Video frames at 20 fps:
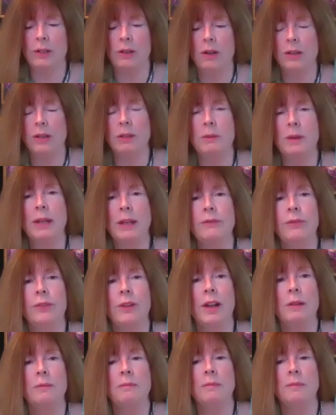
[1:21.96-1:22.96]
all the way
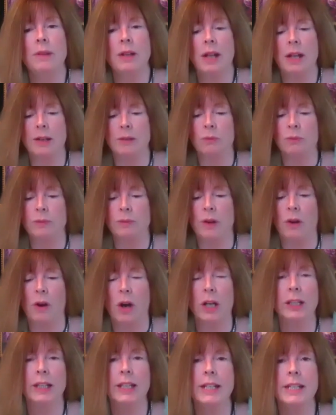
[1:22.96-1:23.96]
from
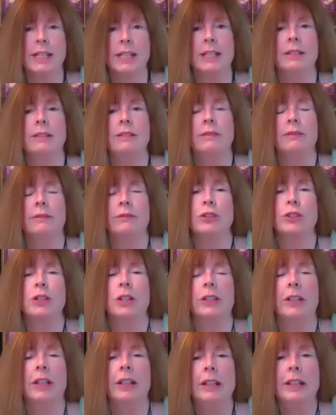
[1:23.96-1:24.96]
Arlington,
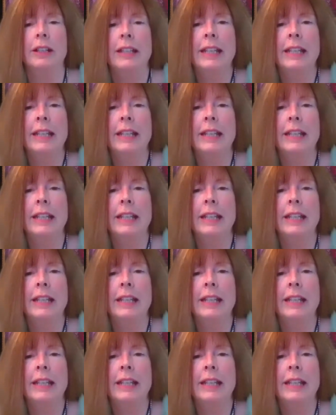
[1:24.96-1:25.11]
Virginia.